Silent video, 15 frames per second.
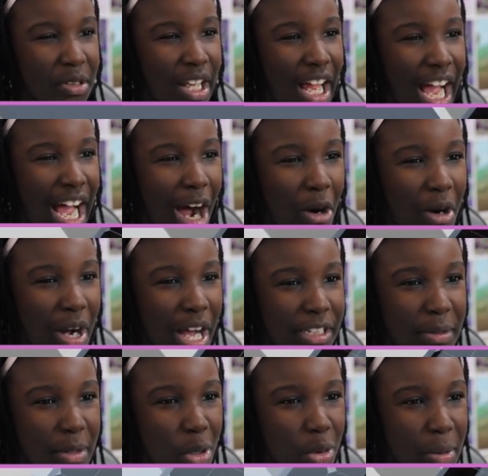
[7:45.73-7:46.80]
know. How has
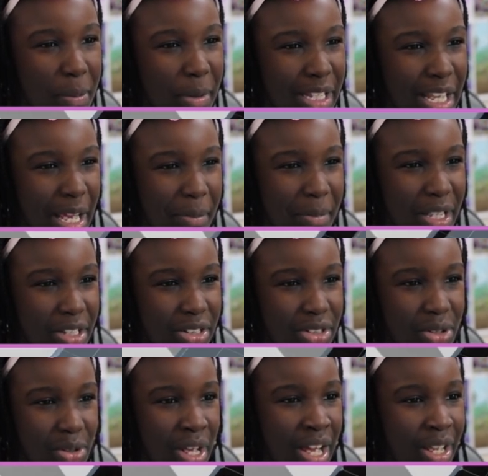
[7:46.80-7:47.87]
it only been 10 minutes?
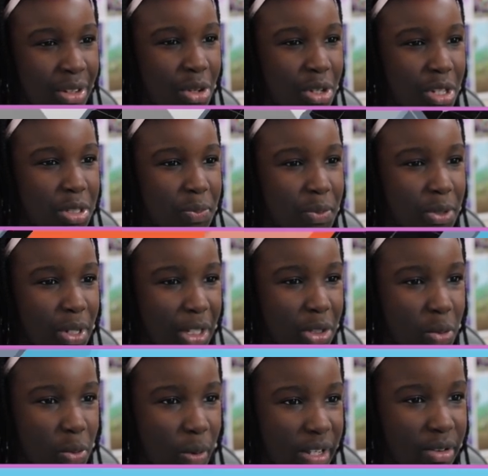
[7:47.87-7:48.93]
Probably it's been like
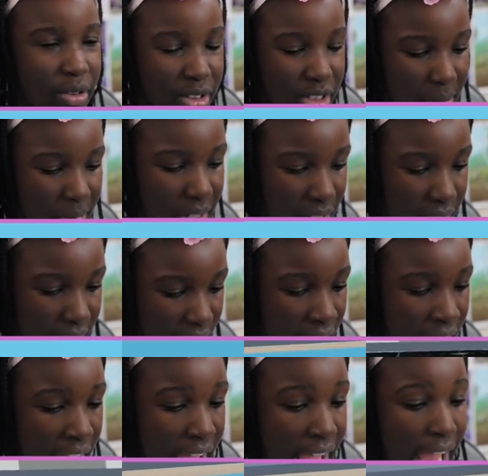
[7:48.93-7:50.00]
20 or something. Okay.
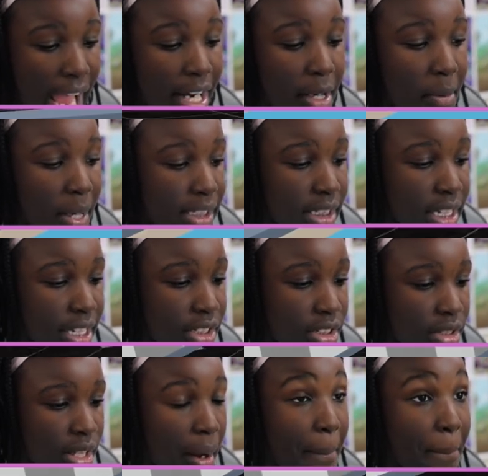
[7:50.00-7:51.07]
Anyways, let's
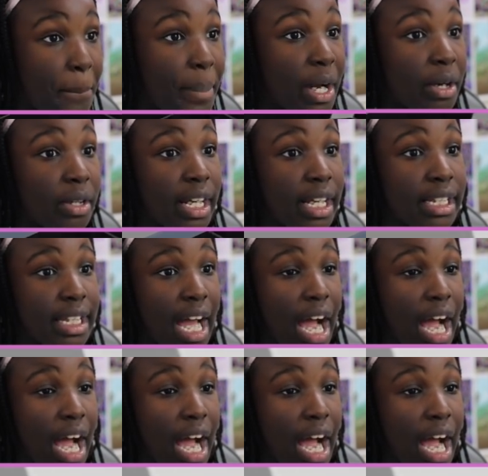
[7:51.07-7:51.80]
start building the